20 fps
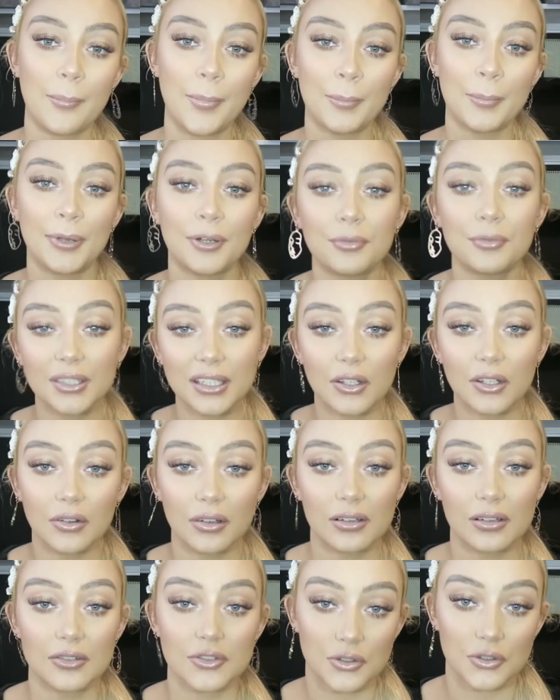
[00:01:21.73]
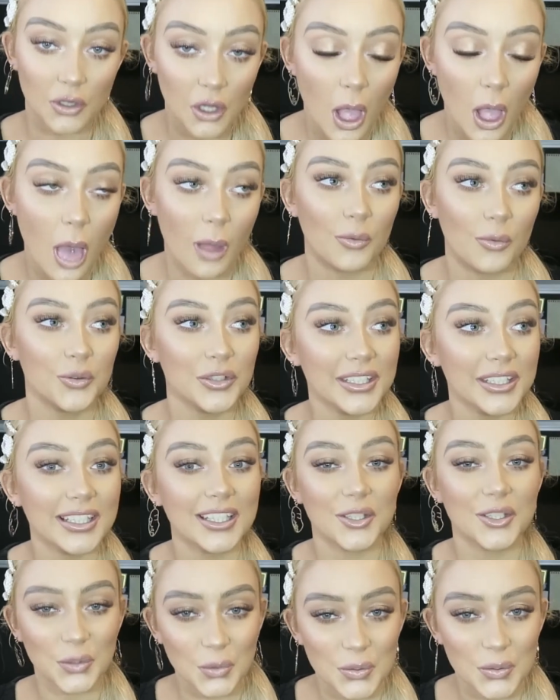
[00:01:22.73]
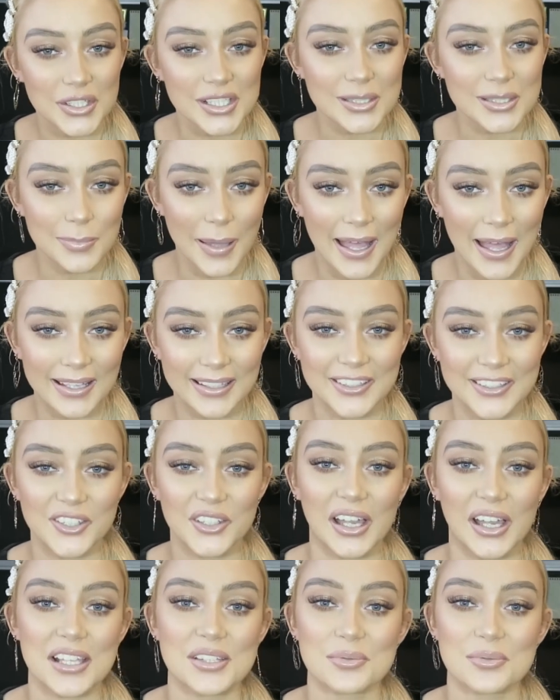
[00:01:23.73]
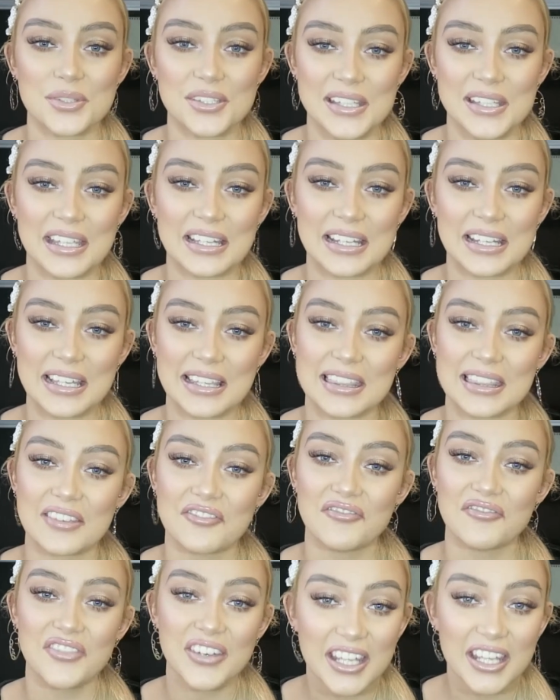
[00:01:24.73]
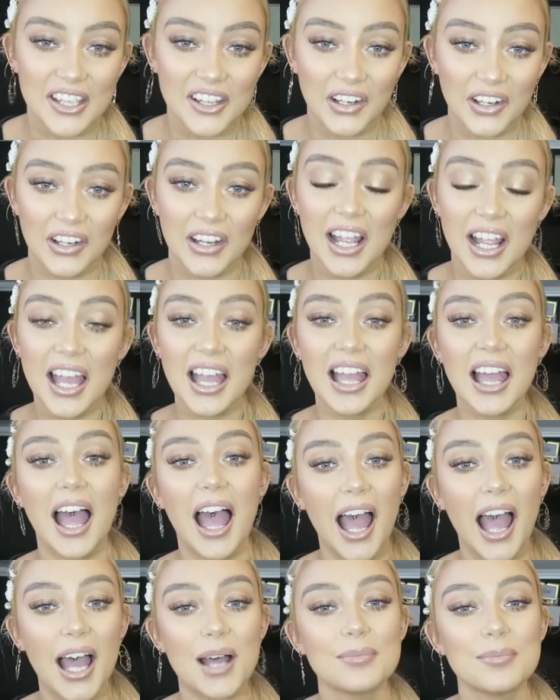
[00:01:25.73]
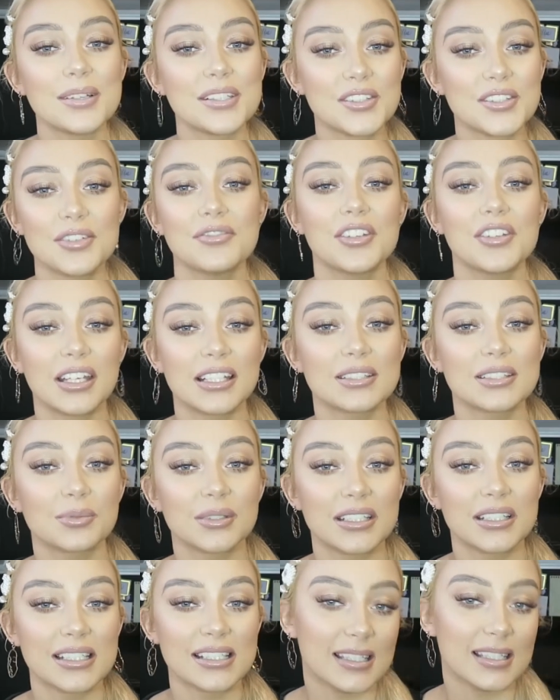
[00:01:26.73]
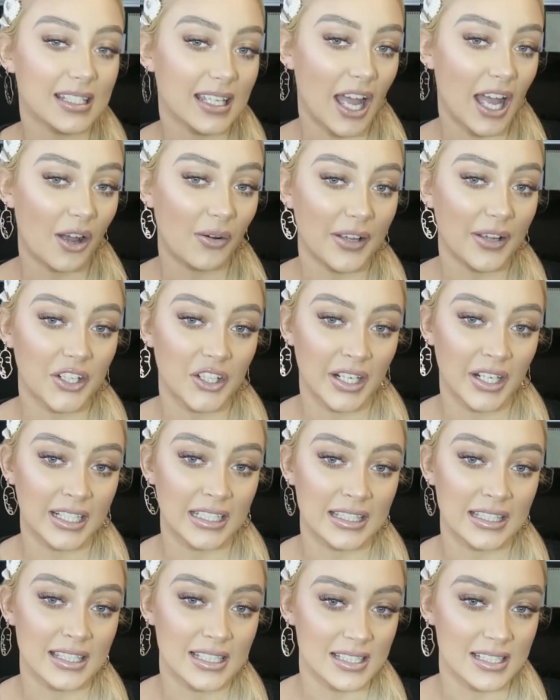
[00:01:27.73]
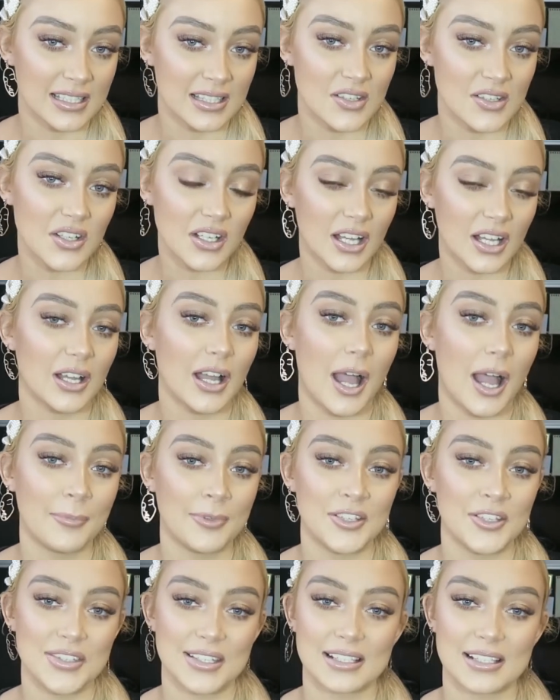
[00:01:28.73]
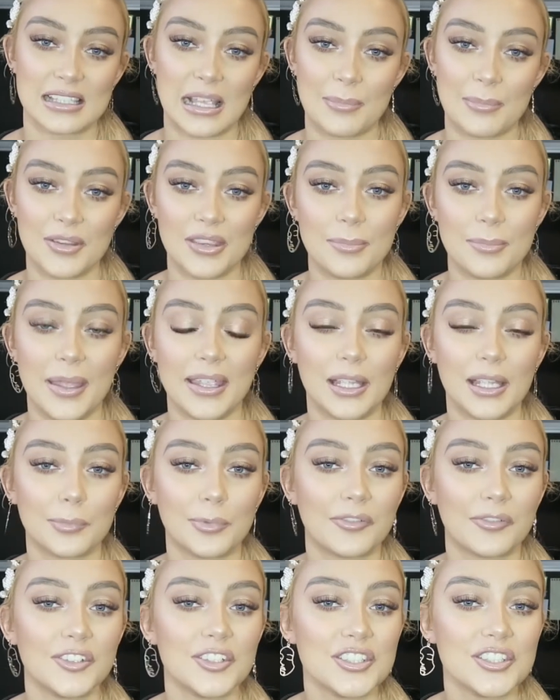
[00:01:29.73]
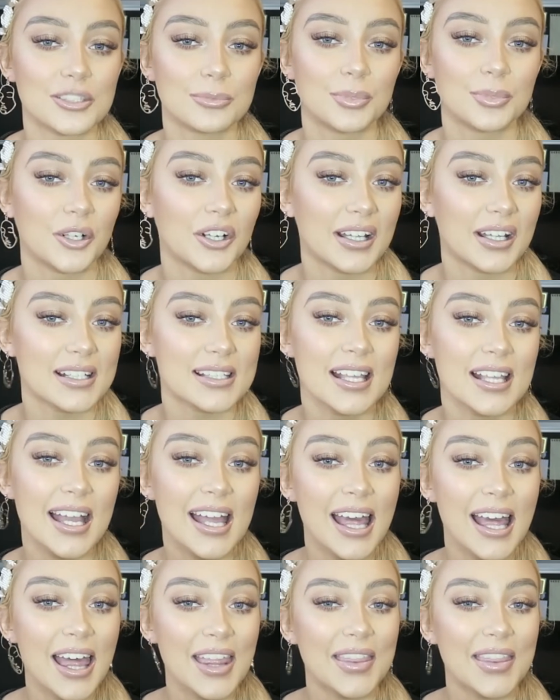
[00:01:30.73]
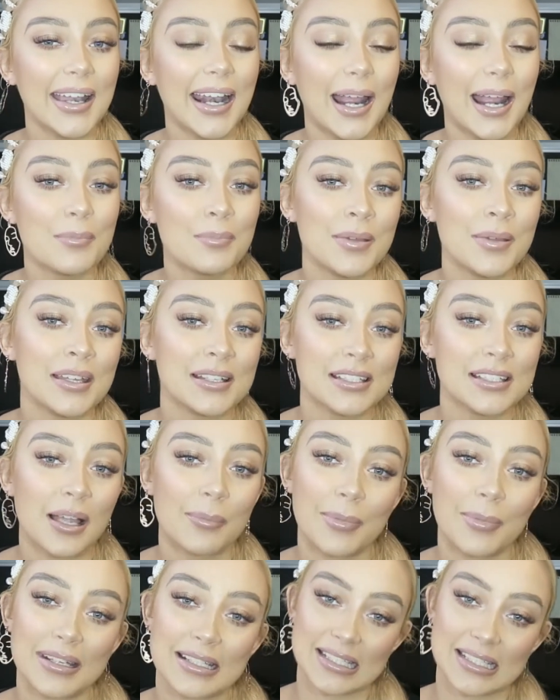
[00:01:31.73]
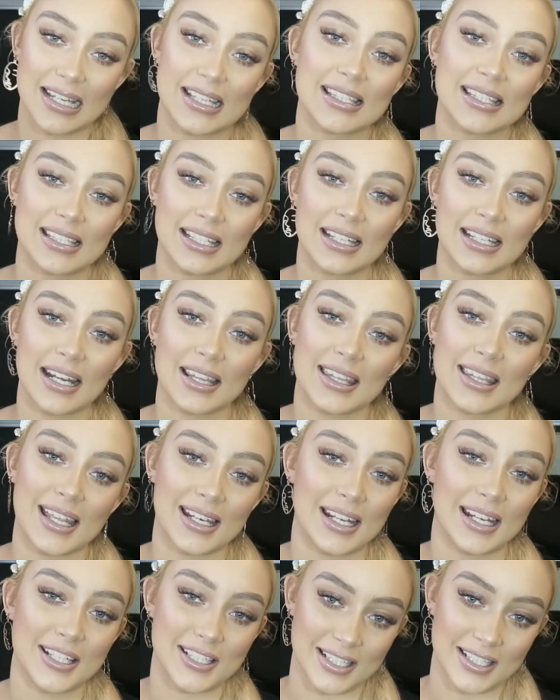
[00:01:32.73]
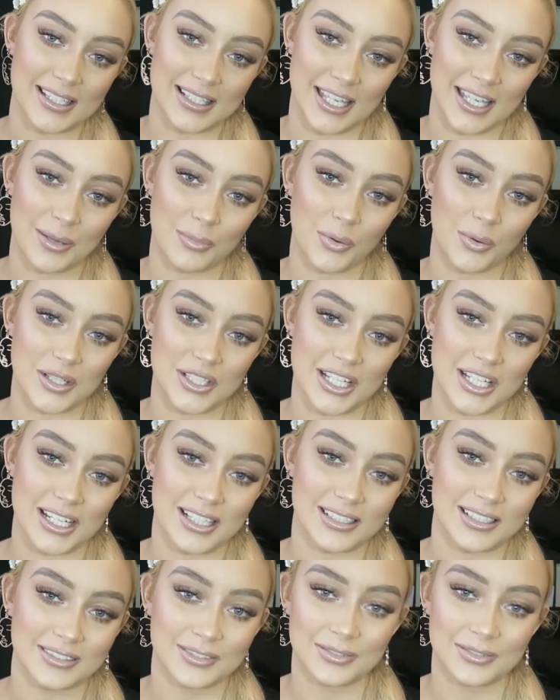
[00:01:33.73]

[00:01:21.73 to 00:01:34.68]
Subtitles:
But a really gorgeous palette. You guys will see it in the video. So if you guys wanted to see how I created this look using some of the Makeup Revolution products that I picked up and tested, then just keep watching.